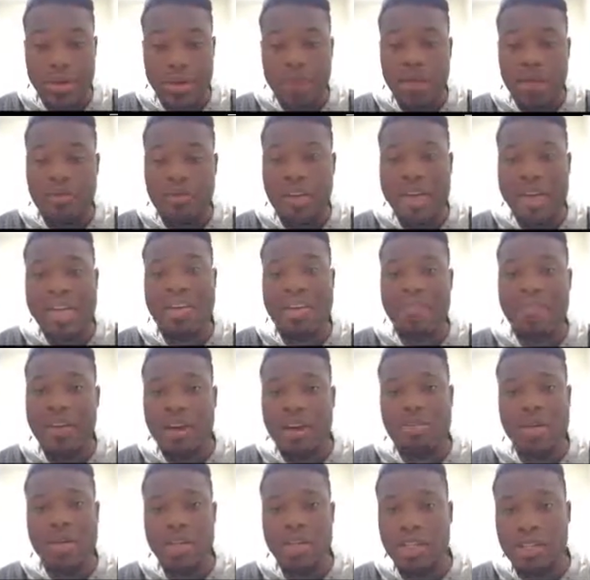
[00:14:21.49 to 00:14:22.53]
So if n
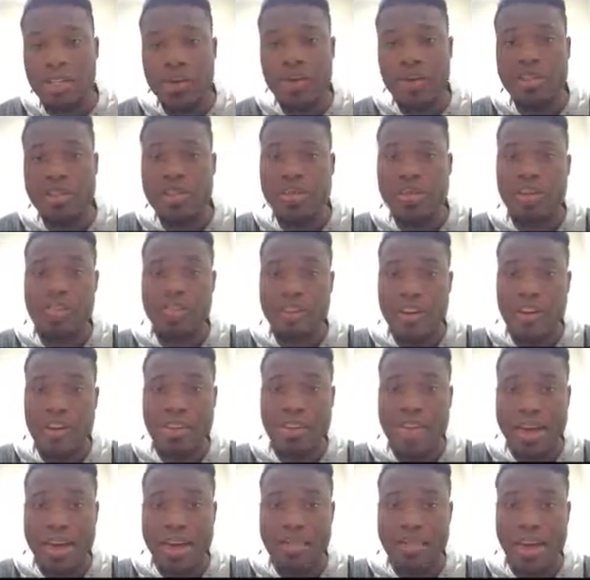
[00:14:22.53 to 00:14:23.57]
divided by 2 is in my
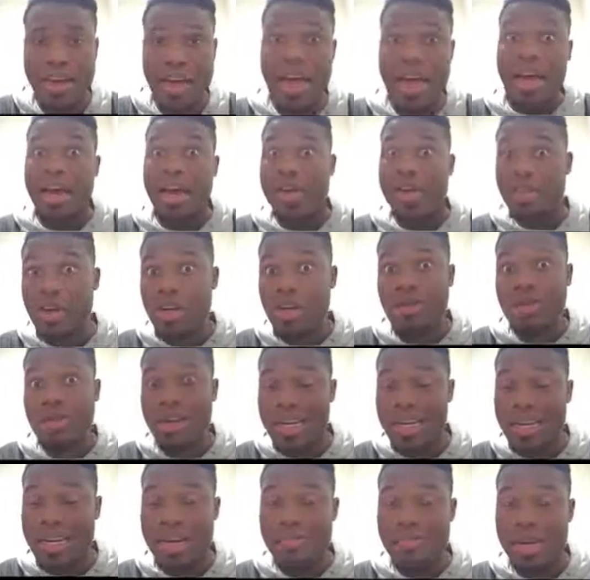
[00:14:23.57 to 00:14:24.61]
first half, I don't
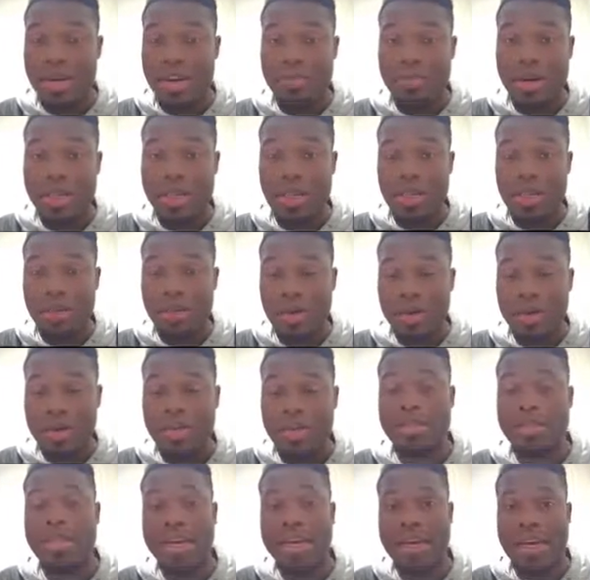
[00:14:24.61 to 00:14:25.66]
want n divided by 2 to be in my
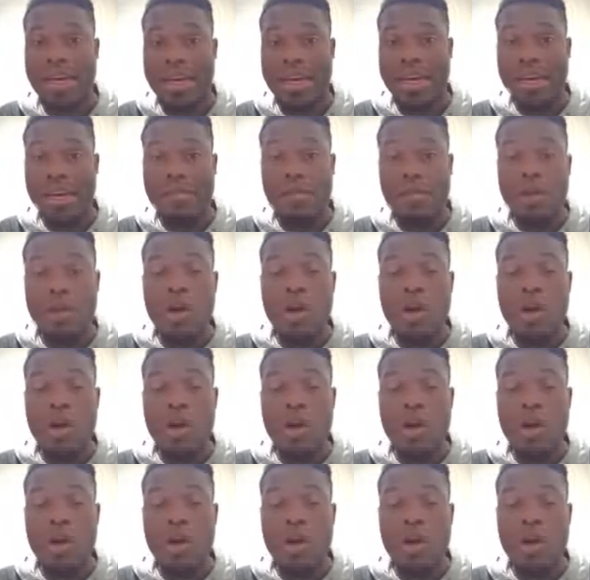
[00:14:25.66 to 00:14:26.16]
second half.